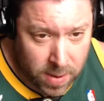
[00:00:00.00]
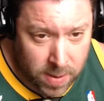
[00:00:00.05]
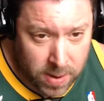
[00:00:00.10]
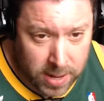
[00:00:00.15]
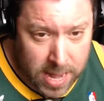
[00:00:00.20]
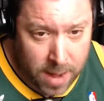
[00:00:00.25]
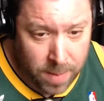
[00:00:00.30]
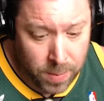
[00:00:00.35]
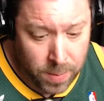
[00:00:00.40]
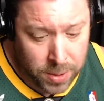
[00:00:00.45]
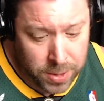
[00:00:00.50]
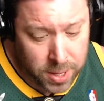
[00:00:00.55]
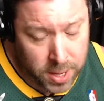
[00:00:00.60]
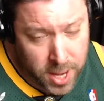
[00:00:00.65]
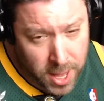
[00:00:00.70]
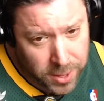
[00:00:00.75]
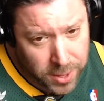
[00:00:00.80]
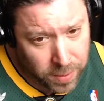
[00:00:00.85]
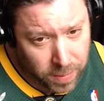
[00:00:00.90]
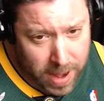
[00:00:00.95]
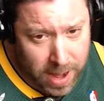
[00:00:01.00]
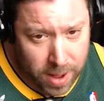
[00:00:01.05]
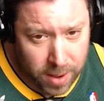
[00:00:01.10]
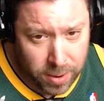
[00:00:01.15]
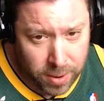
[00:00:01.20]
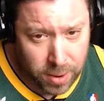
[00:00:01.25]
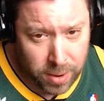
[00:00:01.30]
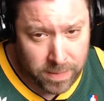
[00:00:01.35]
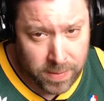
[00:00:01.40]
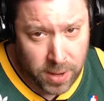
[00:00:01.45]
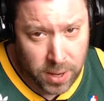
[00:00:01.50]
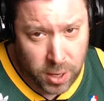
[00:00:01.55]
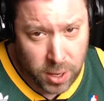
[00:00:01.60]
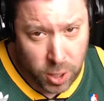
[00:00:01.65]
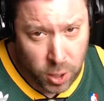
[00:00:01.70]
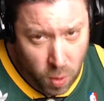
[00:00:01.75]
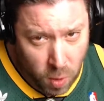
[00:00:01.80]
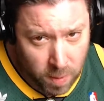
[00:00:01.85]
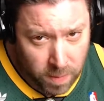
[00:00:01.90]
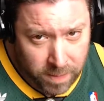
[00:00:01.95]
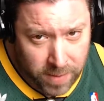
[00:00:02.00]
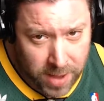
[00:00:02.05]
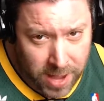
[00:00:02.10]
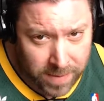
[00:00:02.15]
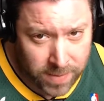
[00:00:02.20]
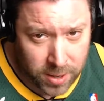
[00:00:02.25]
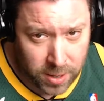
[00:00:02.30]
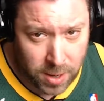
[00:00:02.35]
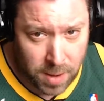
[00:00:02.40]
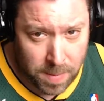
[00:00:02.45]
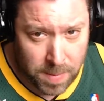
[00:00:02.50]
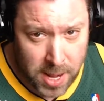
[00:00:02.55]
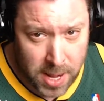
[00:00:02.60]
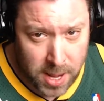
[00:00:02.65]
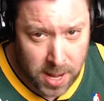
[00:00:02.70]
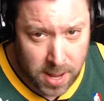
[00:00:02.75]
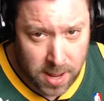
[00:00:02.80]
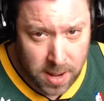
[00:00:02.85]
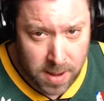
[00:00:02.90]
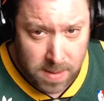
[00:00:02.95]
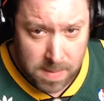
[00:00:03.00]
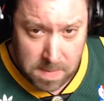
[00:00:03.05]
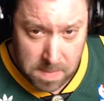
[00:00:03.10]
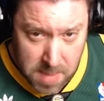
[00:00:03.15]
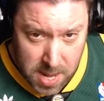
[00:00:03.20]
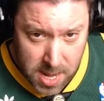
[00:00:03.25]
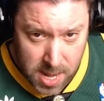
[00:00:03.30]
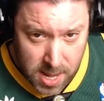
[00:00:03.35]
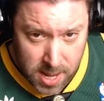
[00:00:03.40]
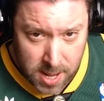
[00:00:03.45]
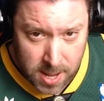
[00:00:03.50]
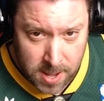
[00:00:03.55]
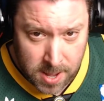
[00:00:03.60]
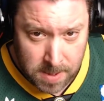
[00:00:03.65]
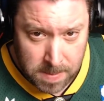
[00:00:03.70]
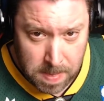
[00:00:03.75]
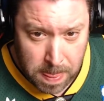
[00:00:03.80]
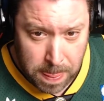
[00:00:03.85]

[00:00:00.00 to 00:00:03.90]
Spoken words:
again with another round of Your Favorite Comedian, me.